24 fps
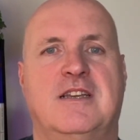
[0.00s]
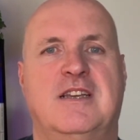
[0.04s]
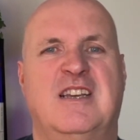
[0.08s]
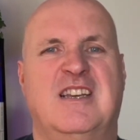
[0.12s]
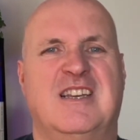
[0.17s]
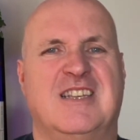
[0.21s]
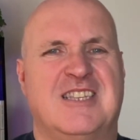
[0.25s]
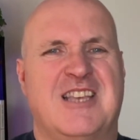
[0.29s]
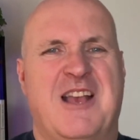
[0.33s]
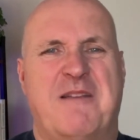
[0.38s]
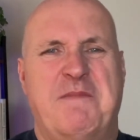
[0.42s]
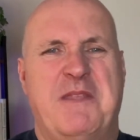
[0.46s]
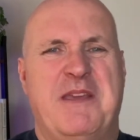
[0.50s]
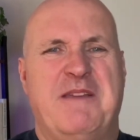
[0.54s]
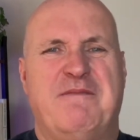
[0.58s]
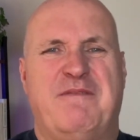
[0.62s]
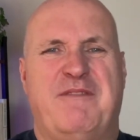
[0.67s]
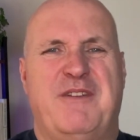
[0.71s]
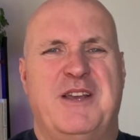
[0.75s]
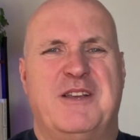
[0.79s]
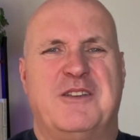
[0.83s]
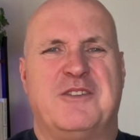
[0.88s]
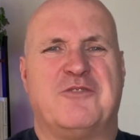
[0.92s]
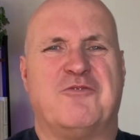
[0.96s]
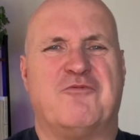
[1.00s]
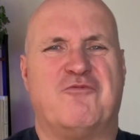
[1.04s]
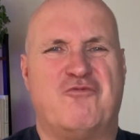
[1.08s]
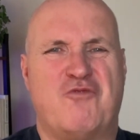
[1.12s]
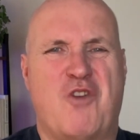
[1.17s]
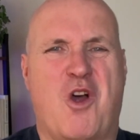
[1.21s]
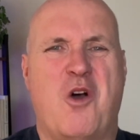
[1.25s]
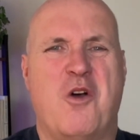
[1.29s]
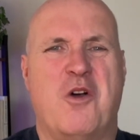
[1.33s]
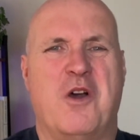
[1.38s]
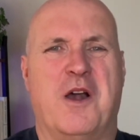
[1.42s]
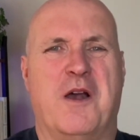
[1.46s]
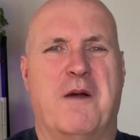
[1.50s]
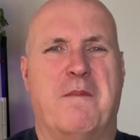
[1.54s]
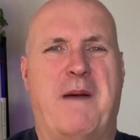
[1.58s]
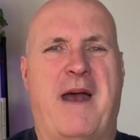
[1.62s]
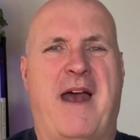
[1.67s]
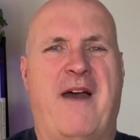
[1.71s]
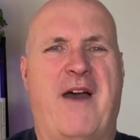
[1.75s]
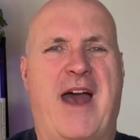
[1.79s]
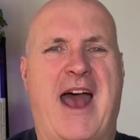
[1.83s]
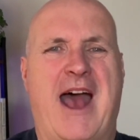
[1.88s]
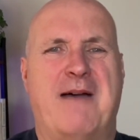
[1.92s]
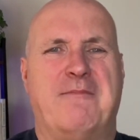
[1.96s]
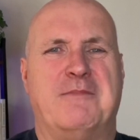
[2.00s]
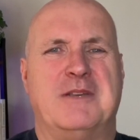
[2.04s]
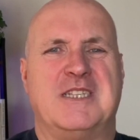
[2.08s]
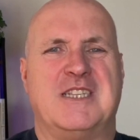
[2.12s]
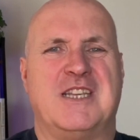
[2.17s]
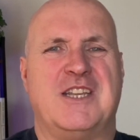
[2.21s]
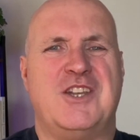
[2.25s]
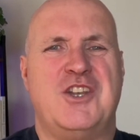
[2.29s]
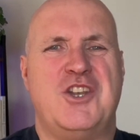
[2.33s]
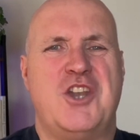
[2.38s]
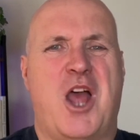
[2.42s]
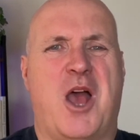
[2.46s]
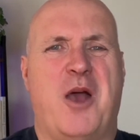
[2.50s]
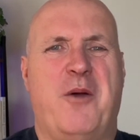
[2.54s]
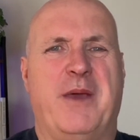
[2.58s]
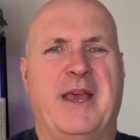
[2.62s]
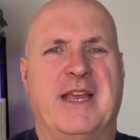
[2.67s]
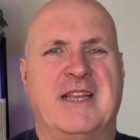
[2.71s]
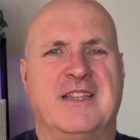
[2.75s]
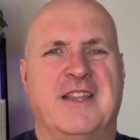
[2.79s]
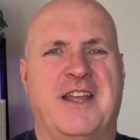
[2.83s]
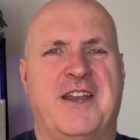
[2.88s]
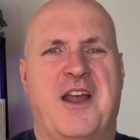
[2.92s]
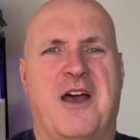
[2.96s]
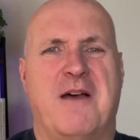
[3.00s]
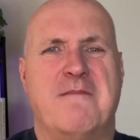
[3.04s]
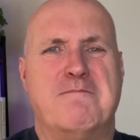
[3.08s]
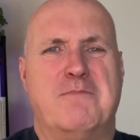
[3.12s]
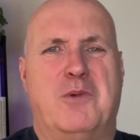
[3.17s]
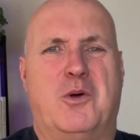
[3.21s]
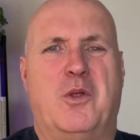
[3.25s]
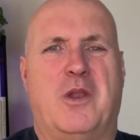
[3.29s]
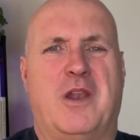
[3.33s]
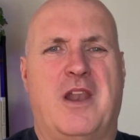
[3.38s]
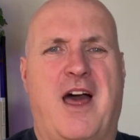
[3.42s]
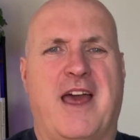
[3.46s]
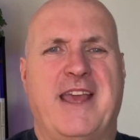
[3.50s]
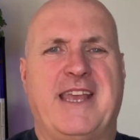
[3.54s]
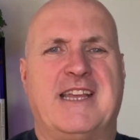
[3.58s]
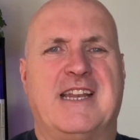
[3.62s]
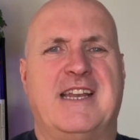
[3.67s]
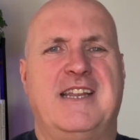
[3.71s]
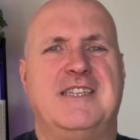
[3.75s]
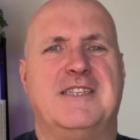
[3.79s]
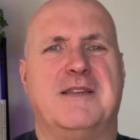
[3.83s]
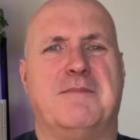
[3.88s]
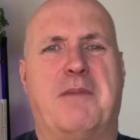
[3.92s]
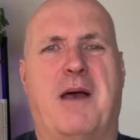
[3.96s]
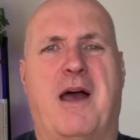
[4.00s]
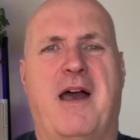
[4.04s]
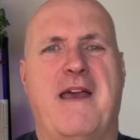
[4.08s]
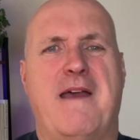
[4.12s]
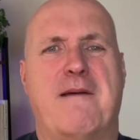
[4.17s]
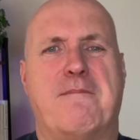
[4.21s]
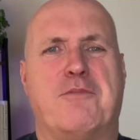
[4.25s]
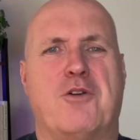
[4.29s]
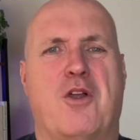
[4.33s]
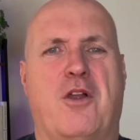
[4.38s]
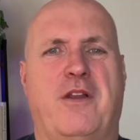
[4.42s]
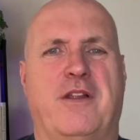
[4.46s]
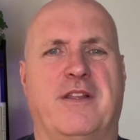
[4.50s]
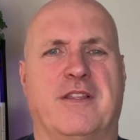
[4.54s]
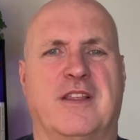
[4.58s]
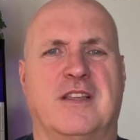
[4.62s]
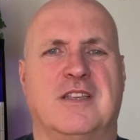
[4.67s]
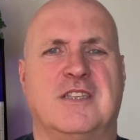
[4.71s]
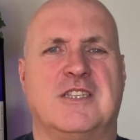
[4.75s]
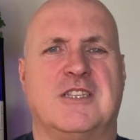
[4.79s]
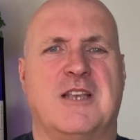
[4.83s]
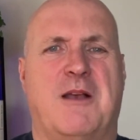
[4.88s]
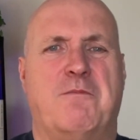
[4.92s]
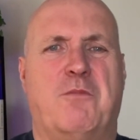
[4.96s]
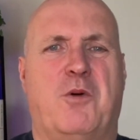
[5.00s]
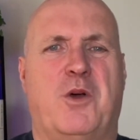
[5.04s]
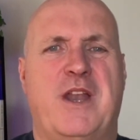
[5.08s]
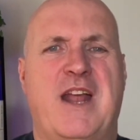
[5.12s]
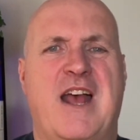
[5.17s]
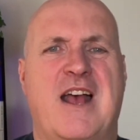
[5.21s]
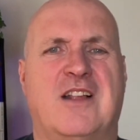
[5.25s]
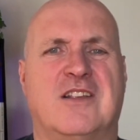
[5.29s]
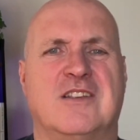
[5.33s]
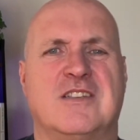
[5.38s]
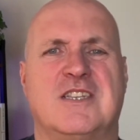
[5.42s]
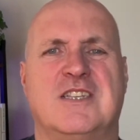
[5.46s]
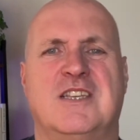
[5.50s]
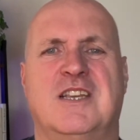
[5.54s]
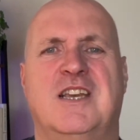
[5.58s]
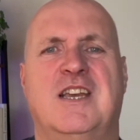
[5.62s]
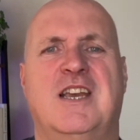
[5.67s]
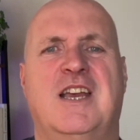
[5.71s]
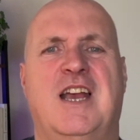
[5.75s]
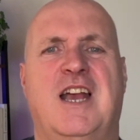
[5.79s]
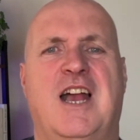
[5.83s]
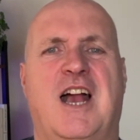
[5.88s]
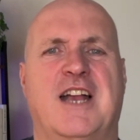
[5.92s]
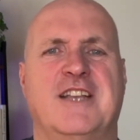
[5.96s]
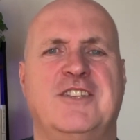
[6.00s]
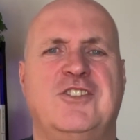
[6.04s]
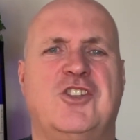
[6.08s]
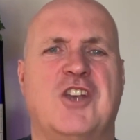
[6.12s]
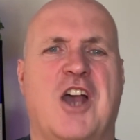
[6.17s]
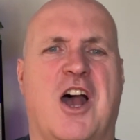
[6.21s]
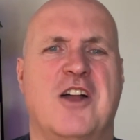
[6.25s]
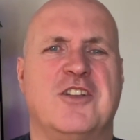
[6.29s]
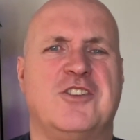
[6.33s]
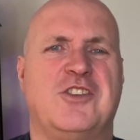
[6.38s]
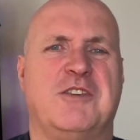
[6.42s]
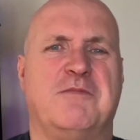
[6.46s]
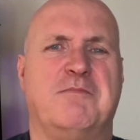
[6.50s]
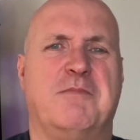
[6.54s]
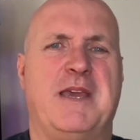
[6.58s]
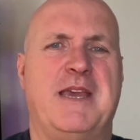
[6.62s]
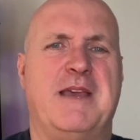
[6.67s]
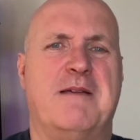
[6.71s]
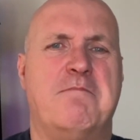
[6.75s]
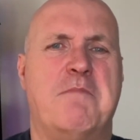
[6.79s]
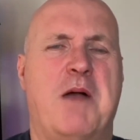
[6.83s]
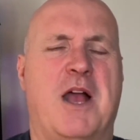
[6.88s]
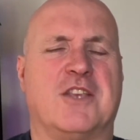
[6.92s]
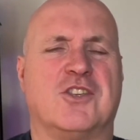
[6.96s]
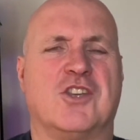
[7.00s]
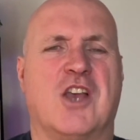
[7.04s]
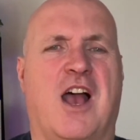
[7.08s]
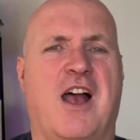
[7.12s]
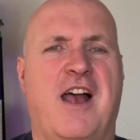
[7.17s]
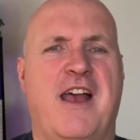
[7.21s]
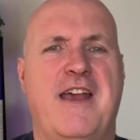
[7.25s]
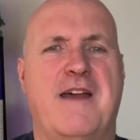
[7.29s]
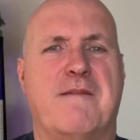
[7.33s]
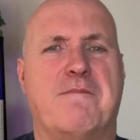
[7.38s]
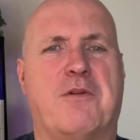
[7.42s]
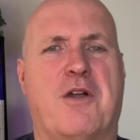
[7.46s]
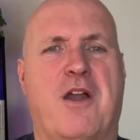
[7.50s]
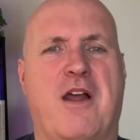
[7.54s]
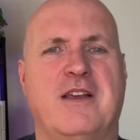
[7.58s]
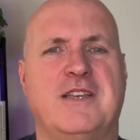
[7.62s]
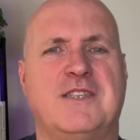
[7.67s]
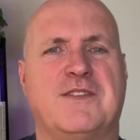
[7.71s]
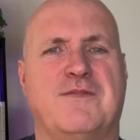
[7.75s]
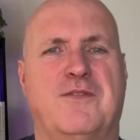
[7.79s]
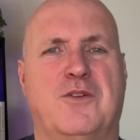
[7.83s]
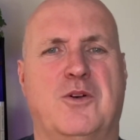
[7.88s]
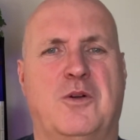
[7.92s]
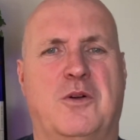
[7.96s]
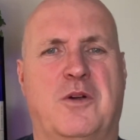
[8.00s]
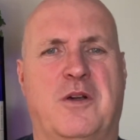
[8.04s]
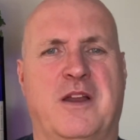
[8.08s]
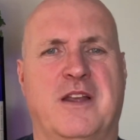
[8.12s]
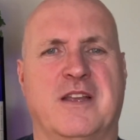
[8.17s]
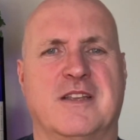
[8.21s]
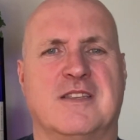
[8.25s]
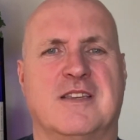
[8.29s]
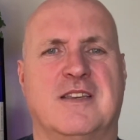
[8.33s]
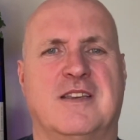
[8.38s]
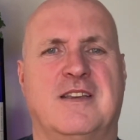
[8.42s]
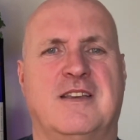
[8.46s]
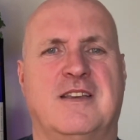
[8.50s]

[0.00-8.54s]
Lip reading: Something feels wrong about Amazon knowing that I'm more likely to buy a product than someone else and charging me a much higher price for it.